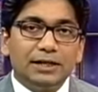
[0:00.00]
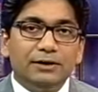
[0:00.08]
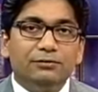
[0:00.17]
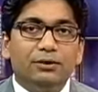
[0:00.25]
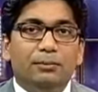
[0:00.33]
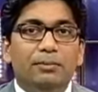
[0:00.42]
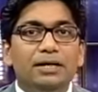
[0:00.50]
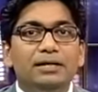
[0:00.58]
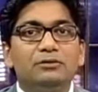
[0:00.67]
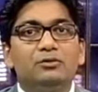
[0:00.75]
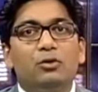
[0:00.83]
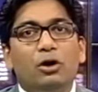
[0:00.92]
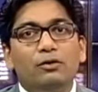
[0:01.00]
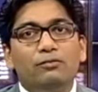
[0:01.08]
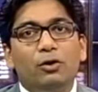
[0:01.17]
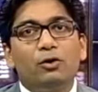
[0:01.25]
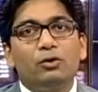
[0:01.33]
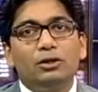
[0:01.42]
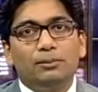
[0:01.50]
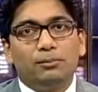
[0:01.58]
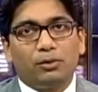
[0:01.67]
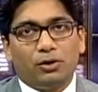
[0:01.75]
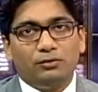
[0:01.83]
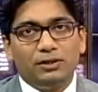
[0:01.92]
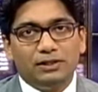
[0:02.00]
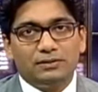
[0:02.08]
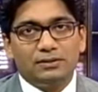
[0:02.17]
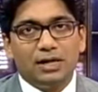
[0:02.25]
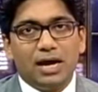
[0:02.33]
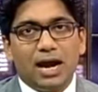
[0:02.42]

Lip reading: if somebody has not followed the process